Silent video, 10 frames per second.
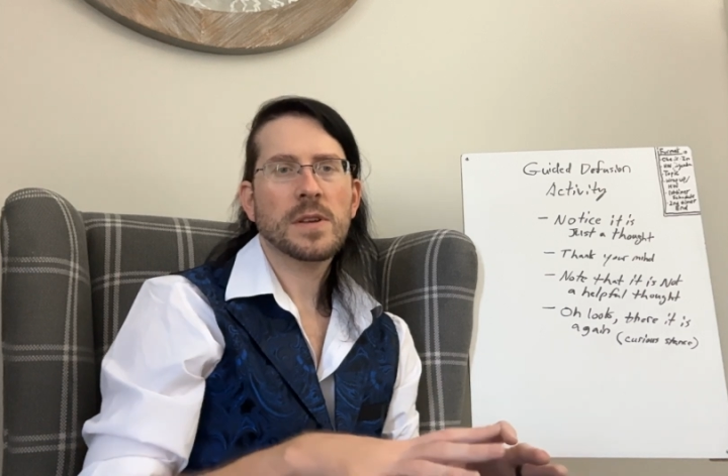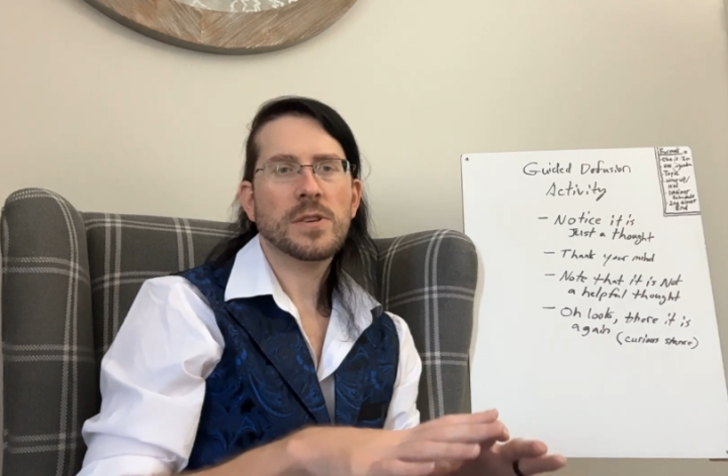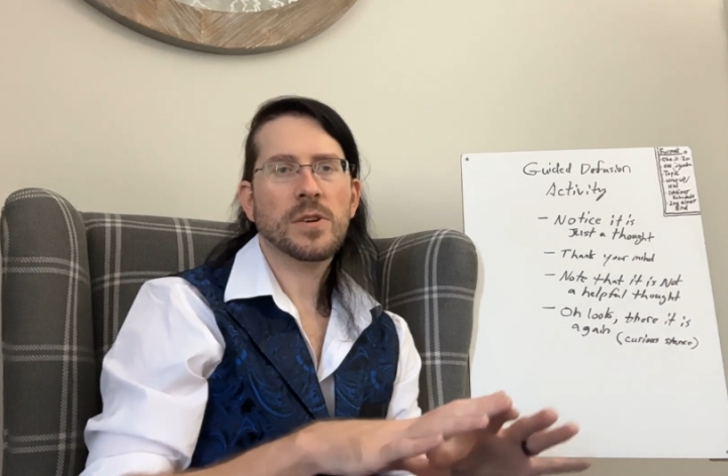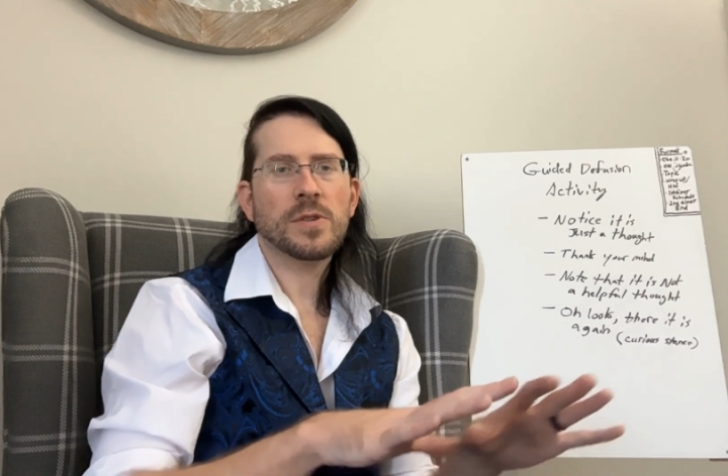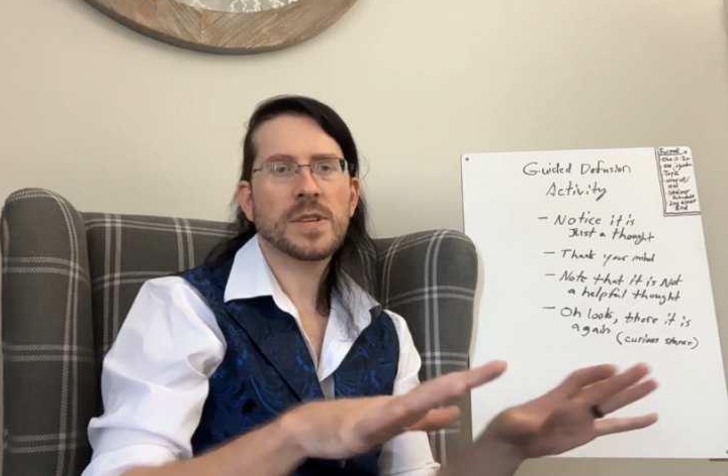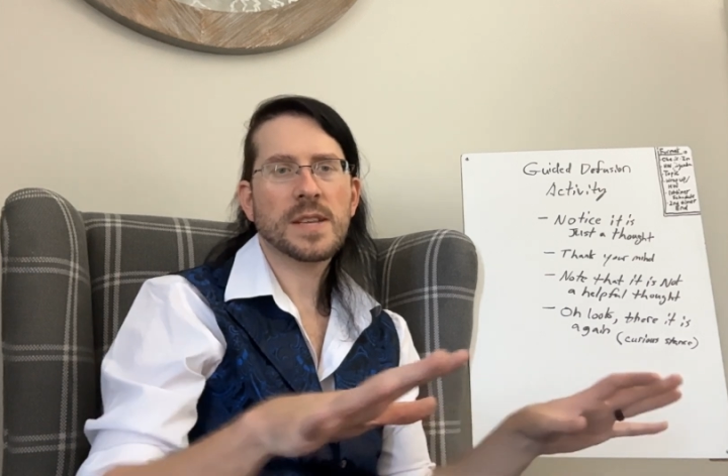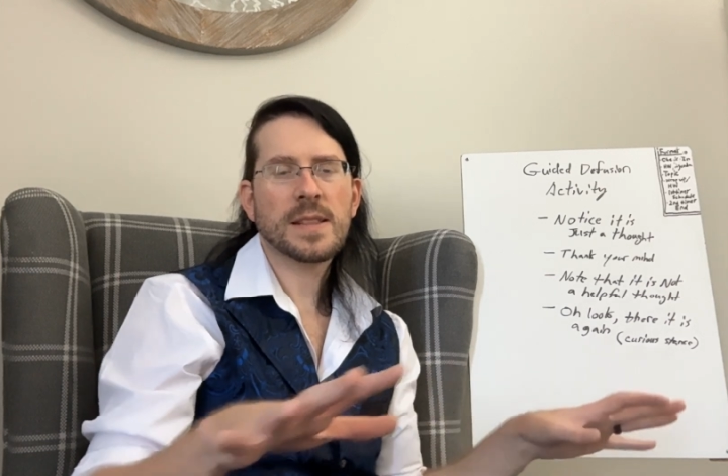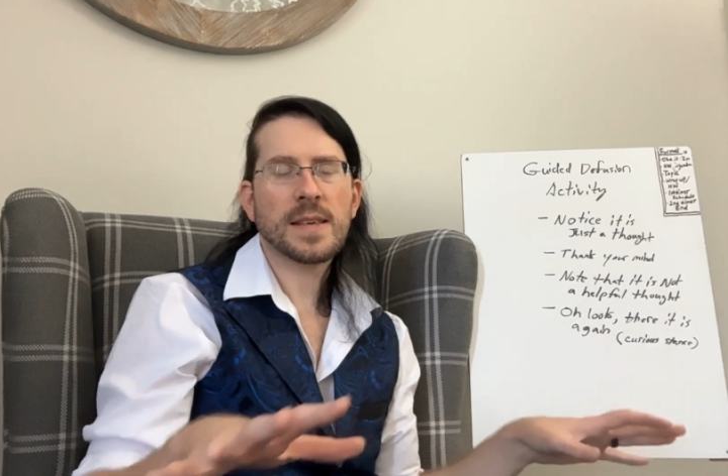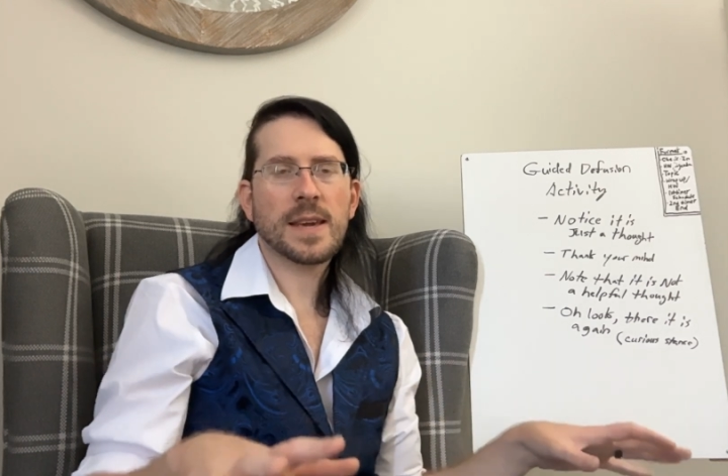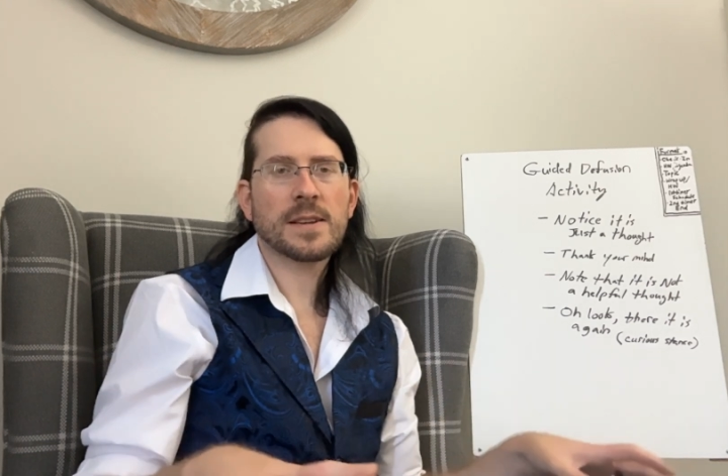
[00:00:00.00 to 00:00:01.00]
noticing
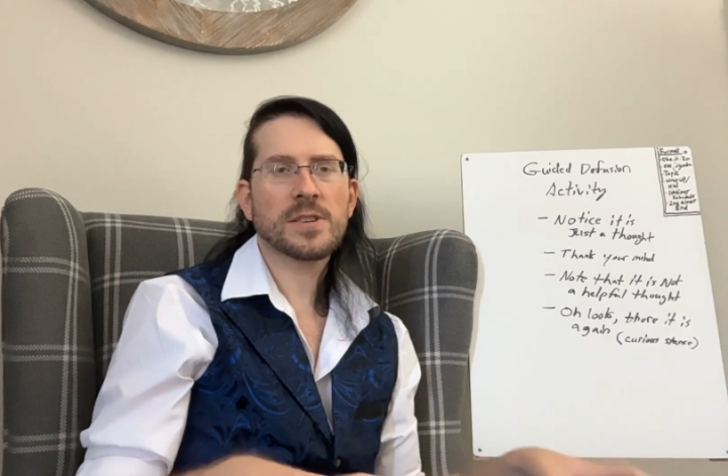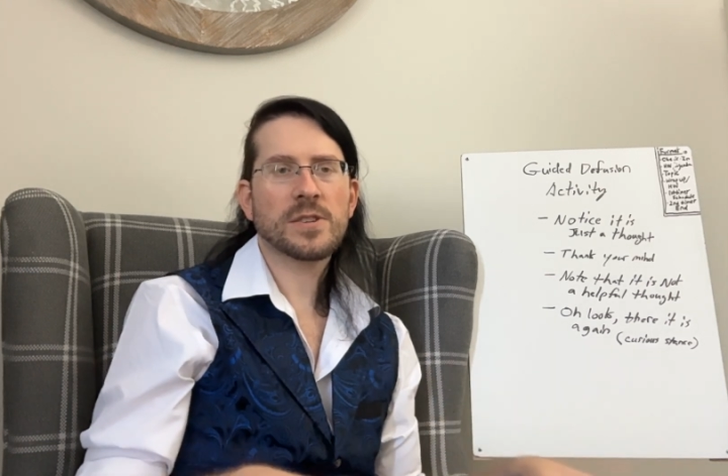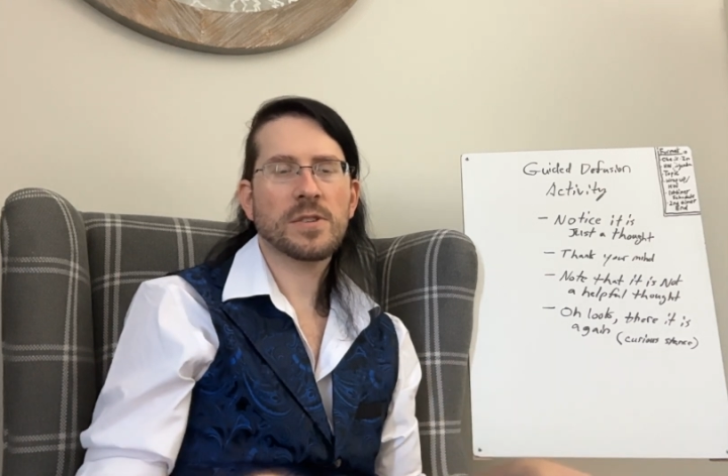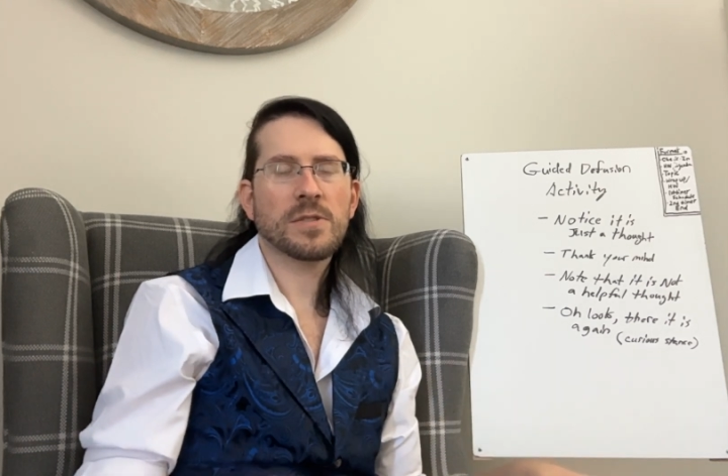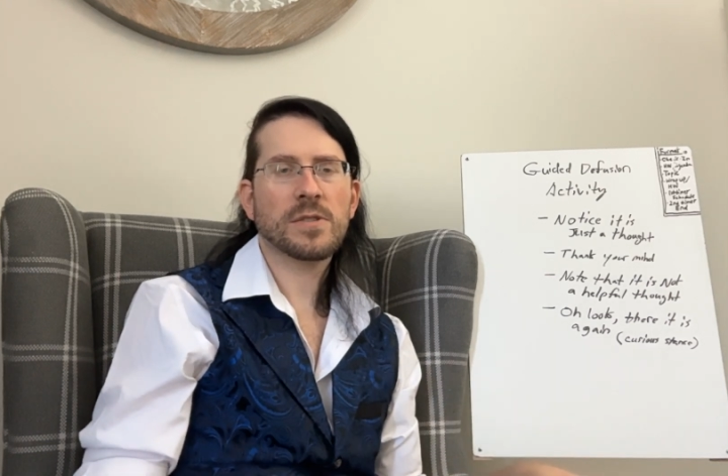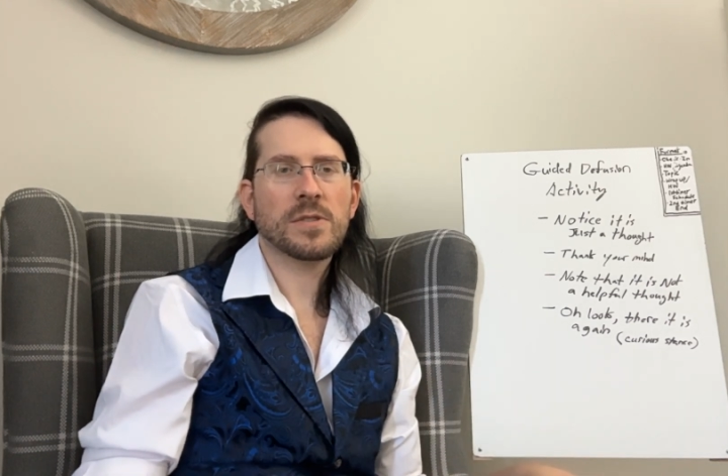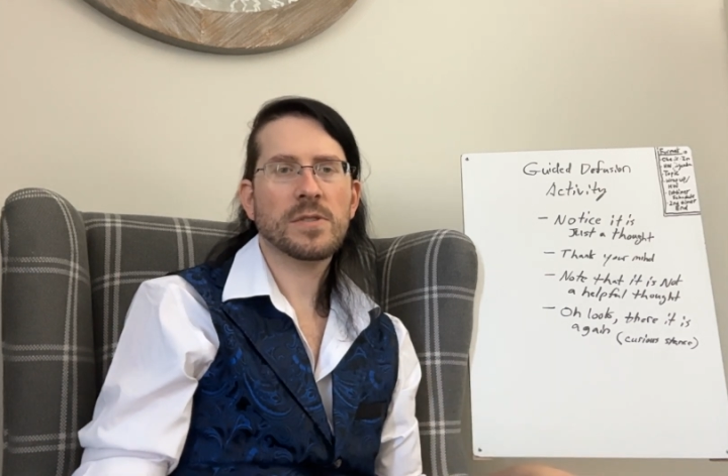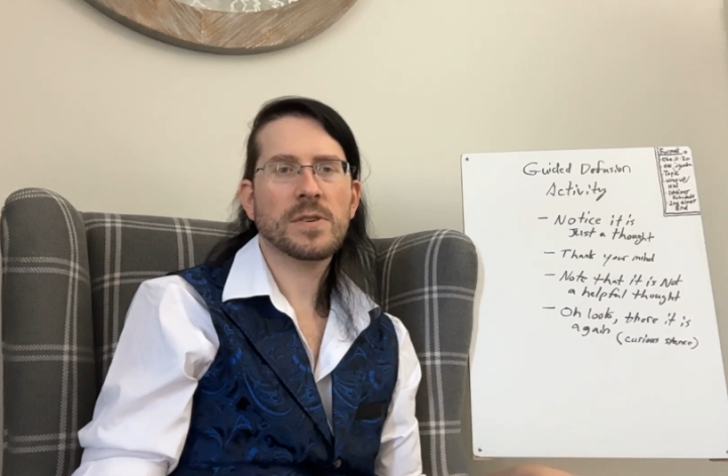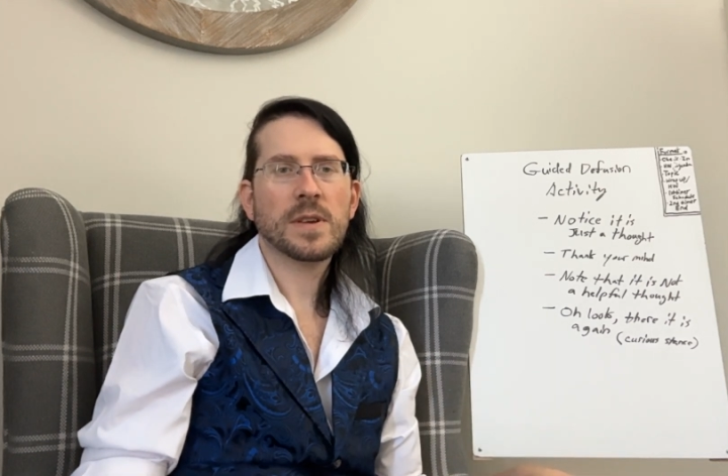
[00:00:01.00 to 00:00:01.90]
the external.